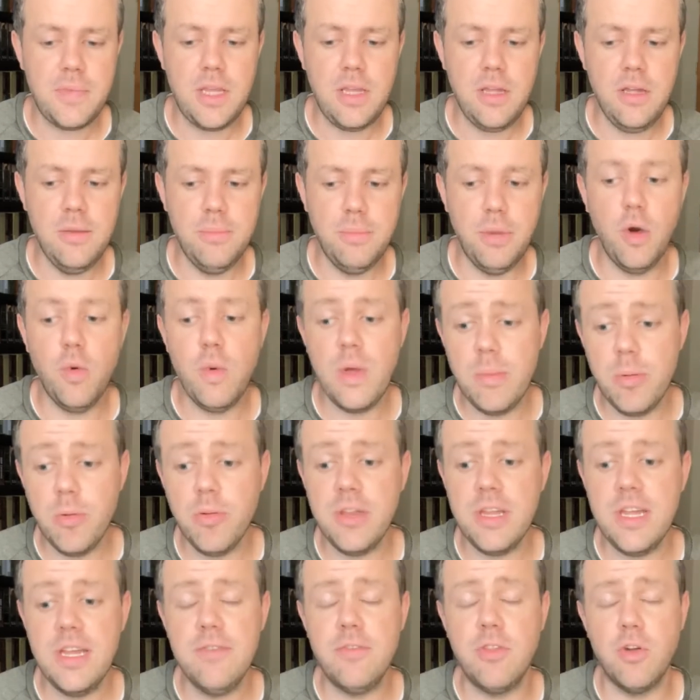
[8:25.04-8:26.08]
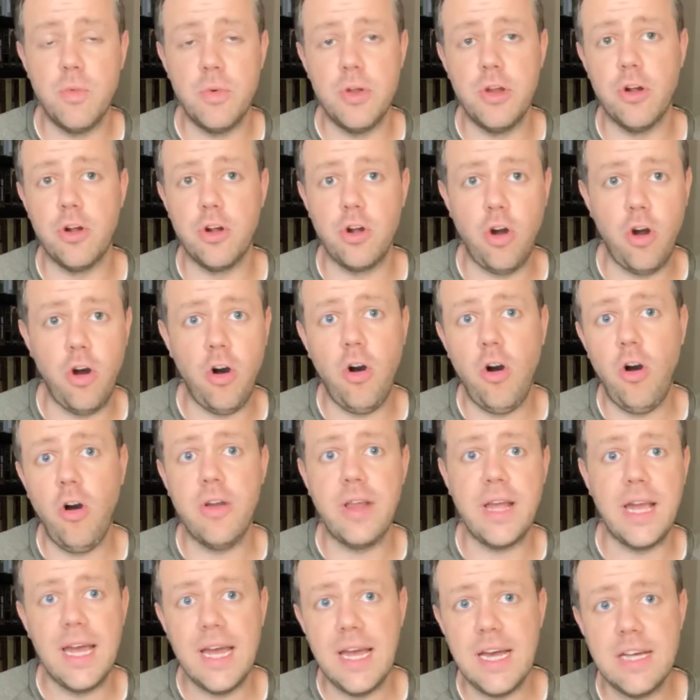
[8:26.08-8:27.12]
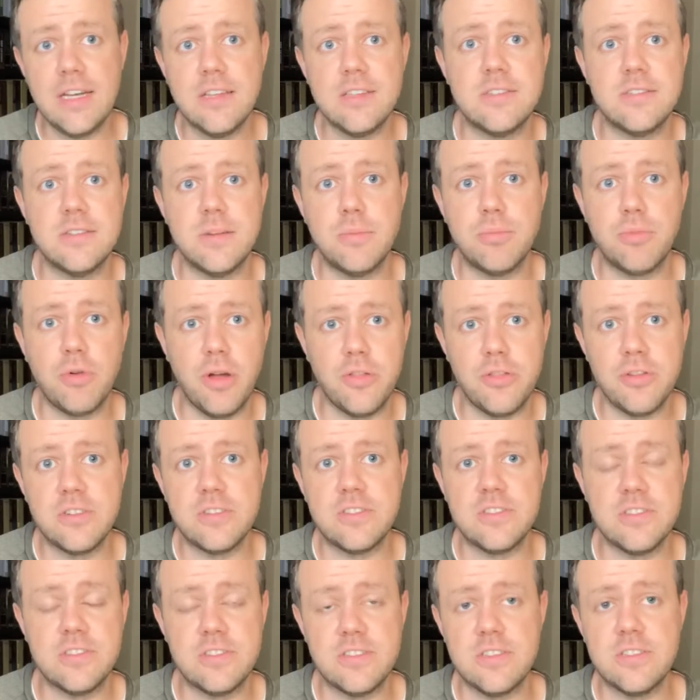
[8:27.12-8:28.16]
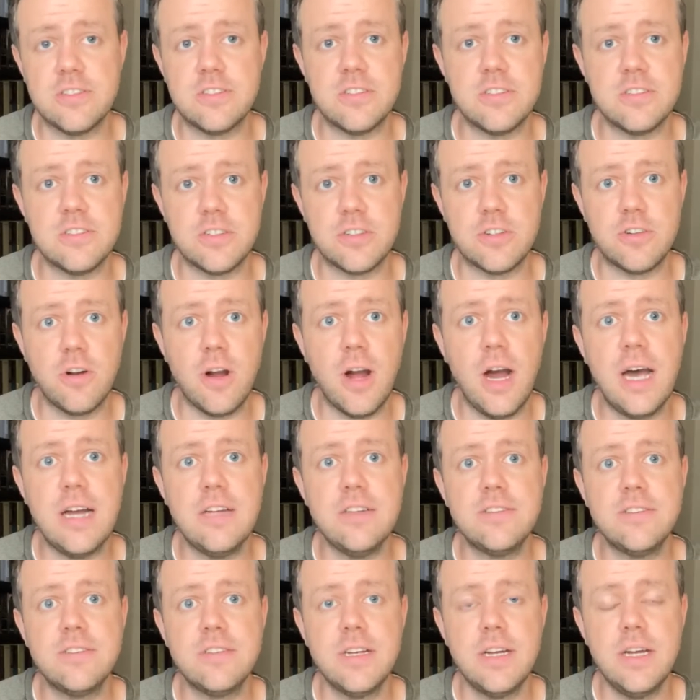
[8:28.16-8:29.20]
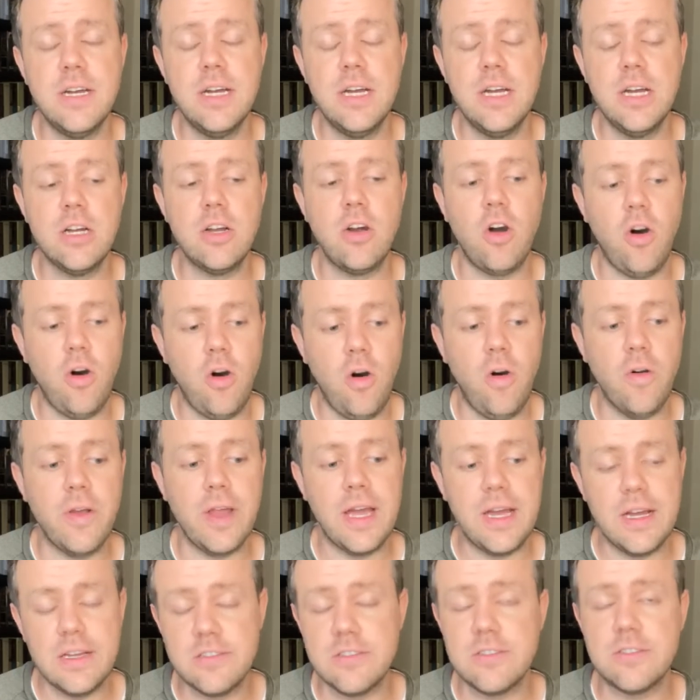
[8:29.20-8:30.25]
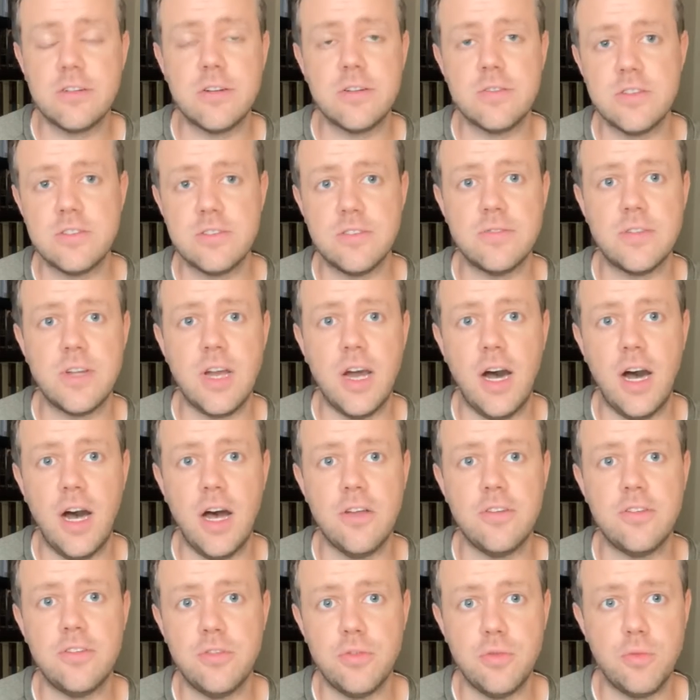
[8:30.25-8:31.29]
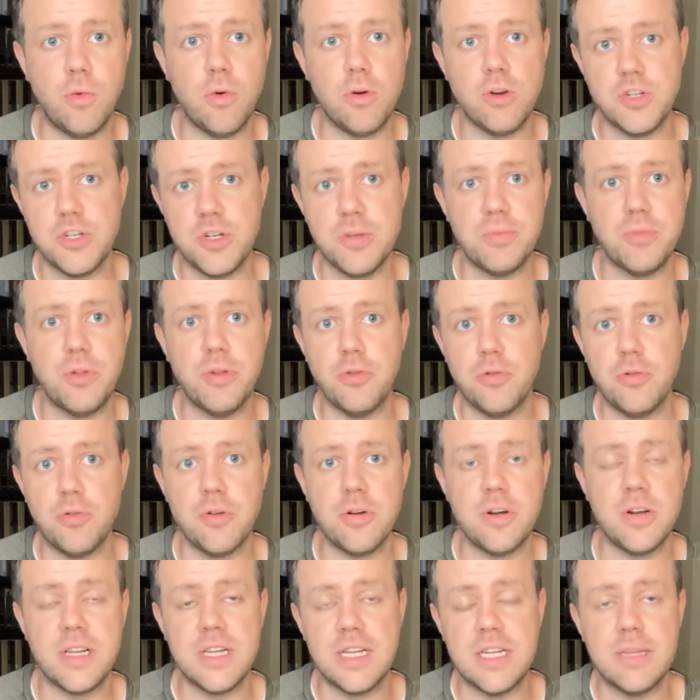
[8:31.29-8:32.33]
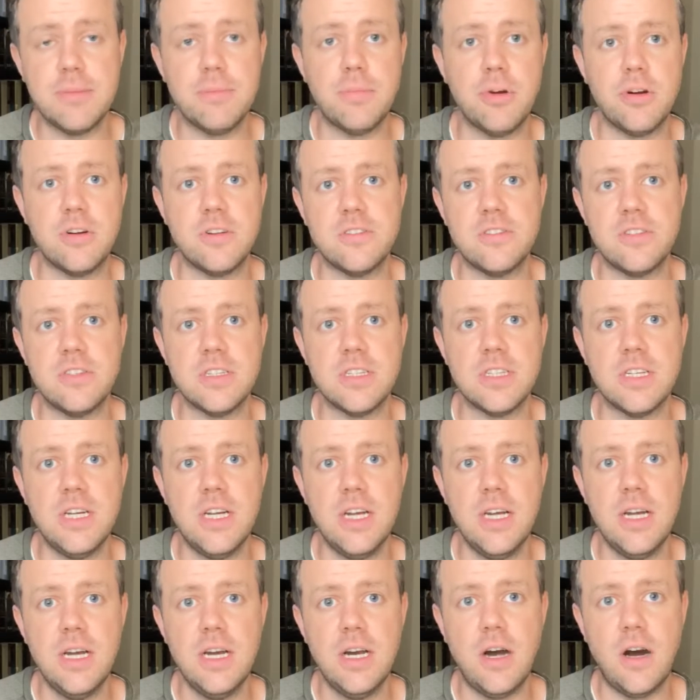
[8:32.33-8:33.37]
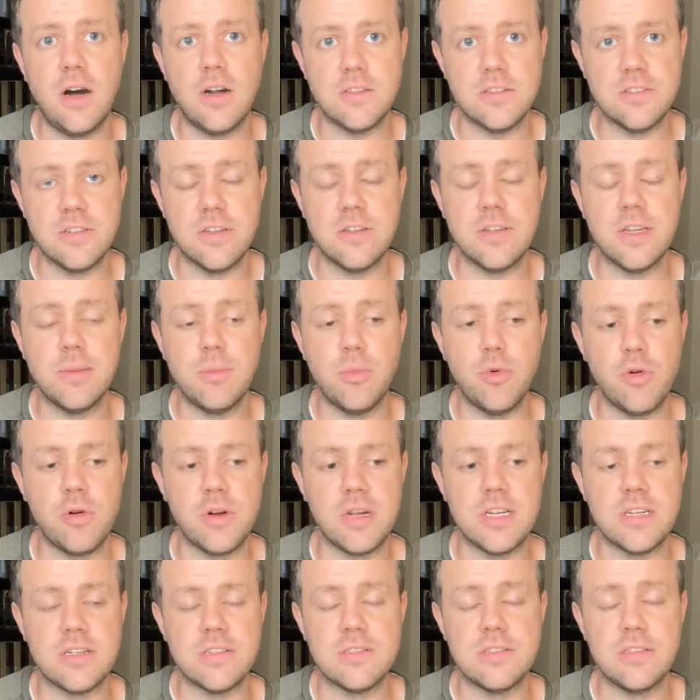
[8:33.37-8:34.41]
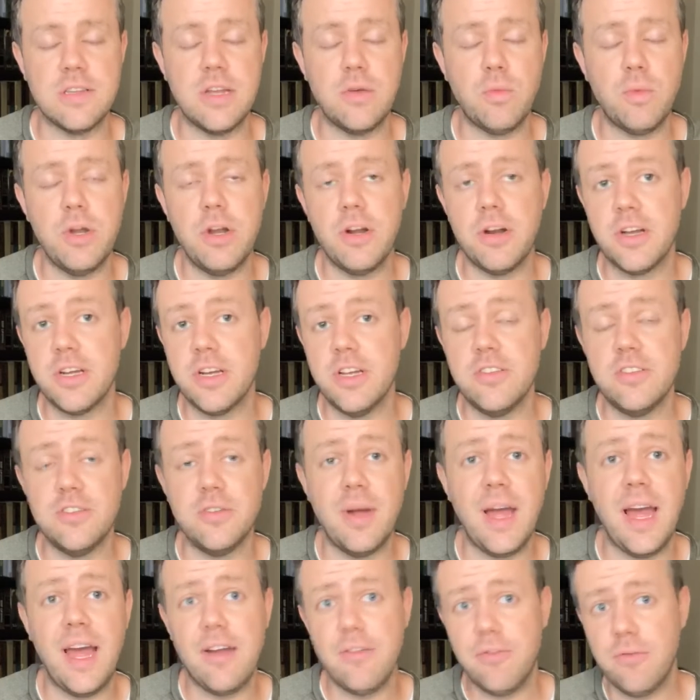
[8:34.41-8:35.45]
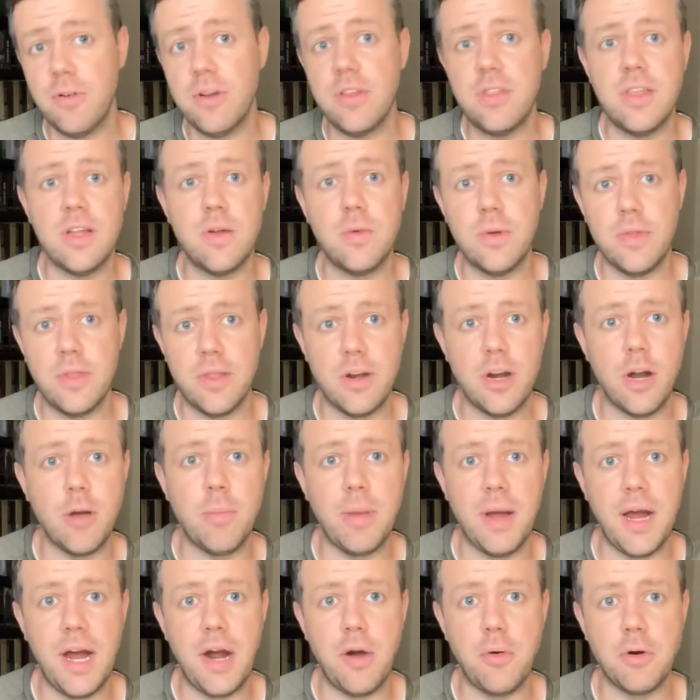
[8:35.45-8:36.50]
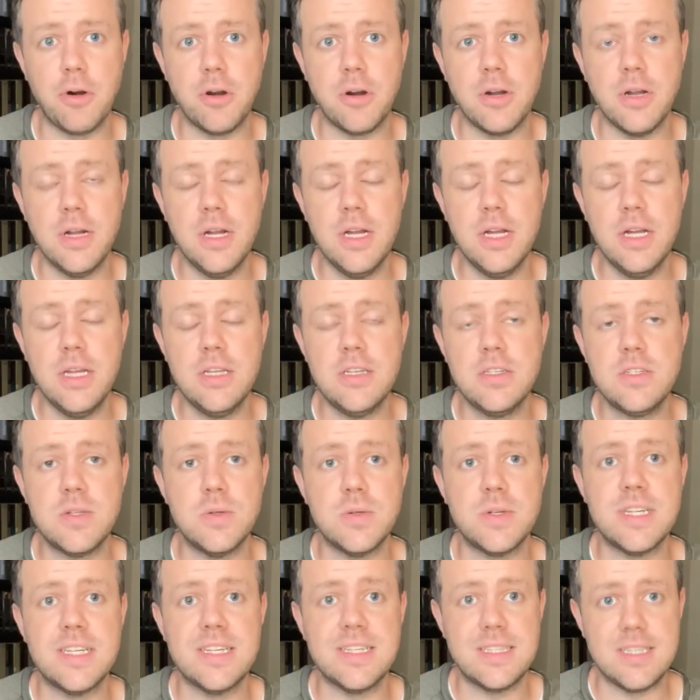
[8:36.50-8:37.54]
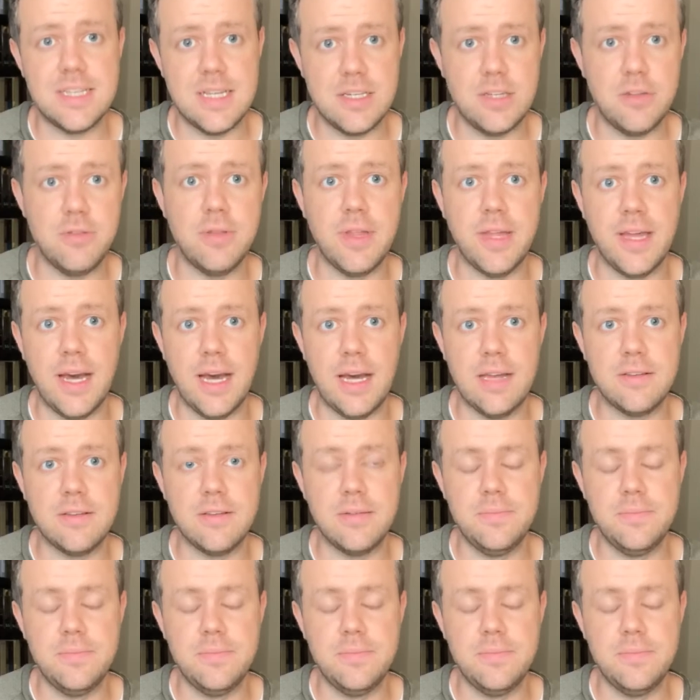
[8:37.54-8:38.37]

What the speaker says: But we believe that we are called as brothers and sisters in Christ, called as servants of God to worship the Lord in person on Sunday mornings. And we are going to do everything within our power to continue that.